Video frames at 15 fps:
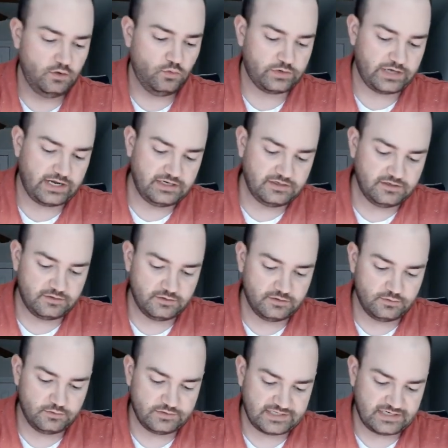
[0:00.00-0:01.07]
What I need to
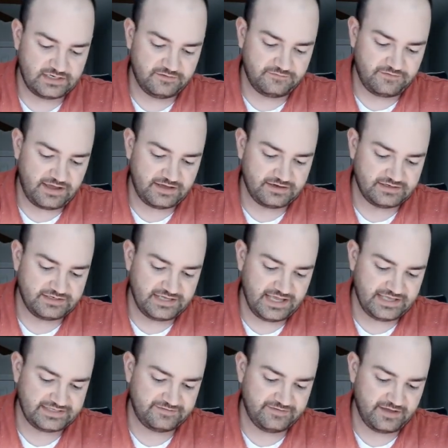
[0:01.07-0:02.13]
do is I need to find
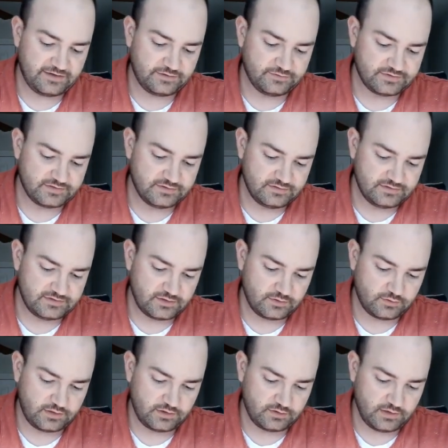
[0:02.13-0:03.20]
test values.
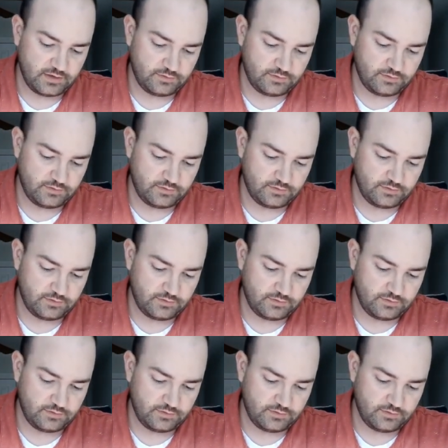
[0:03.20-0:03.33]
So here,